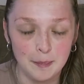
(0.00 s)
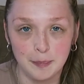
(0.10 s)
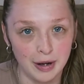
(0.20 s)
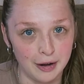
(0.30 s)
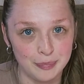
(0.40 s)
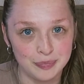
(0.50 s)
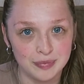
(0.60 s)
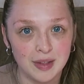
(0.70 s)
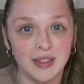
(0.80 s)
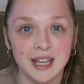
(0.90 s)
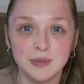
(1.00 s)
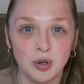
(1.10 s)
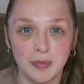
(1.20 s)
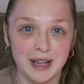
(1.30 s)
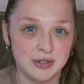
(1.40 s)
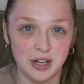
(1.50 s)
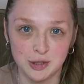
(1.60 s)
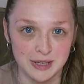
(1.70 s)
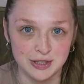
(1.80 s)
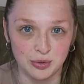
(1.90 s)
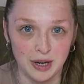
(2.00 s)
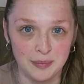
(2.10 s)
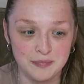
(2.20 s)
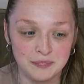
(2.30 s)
but this mukbang's got a twist on it.